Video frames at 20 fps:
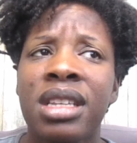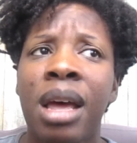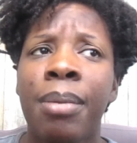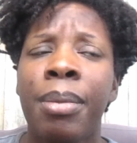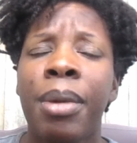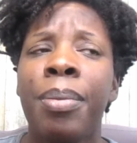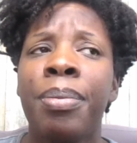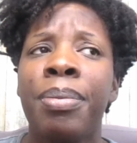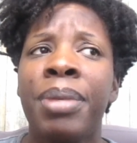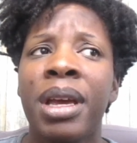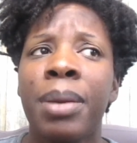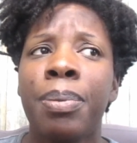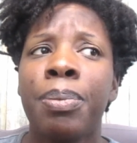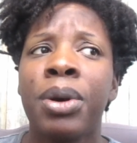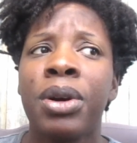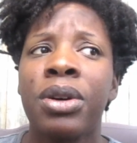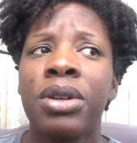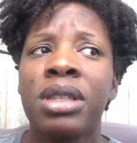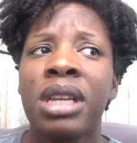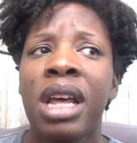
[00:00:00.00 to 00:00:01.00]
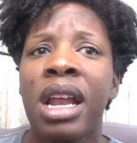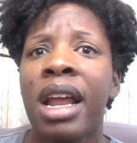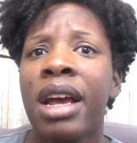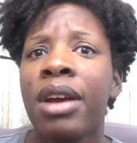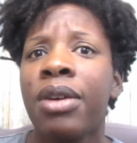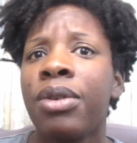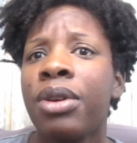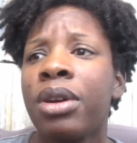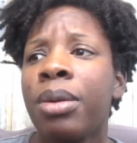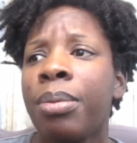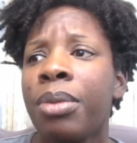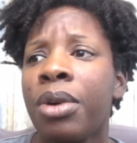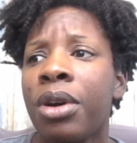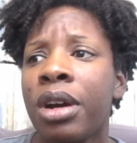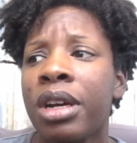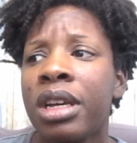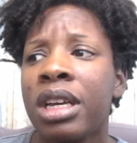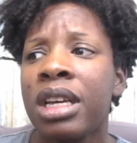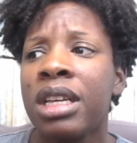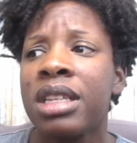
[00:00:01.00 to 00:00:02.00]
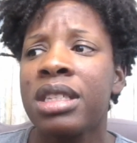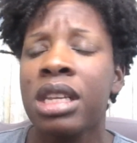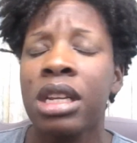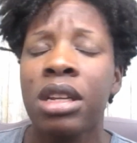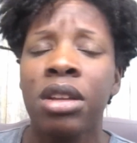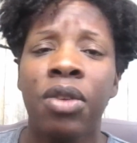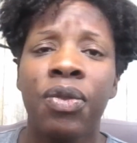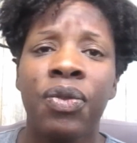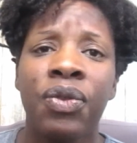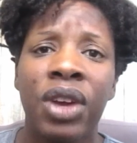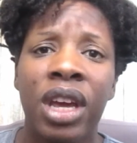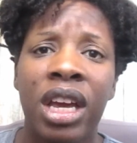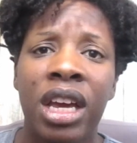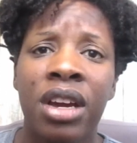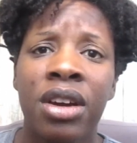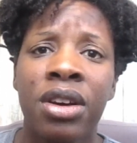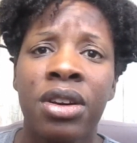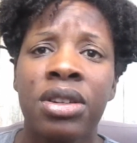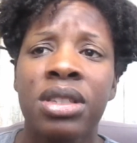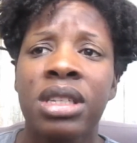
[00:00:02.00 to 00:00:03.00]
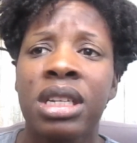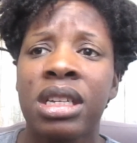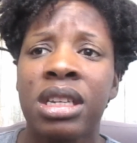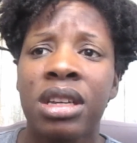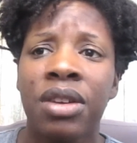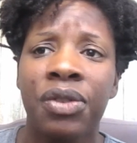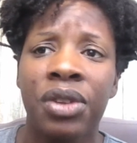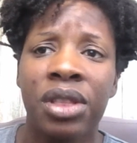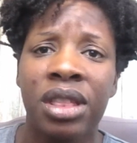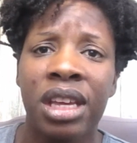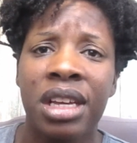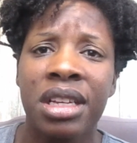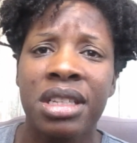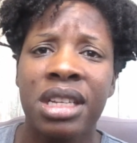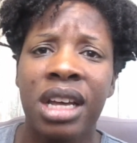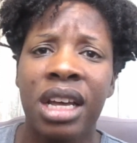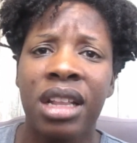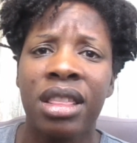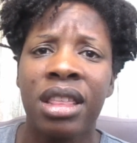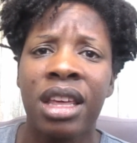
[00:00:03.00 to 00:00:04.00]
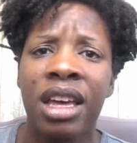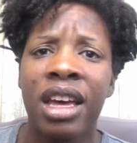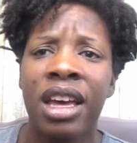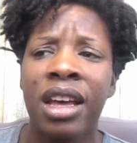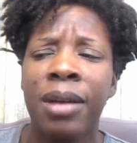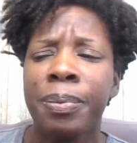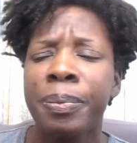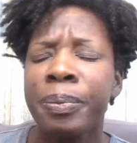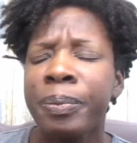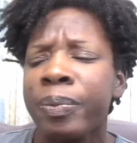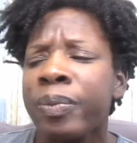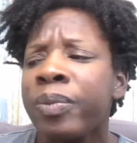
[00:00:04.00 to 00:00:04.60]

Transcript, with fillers: I'm a big person. I like going to markets and little fairs and different things like that.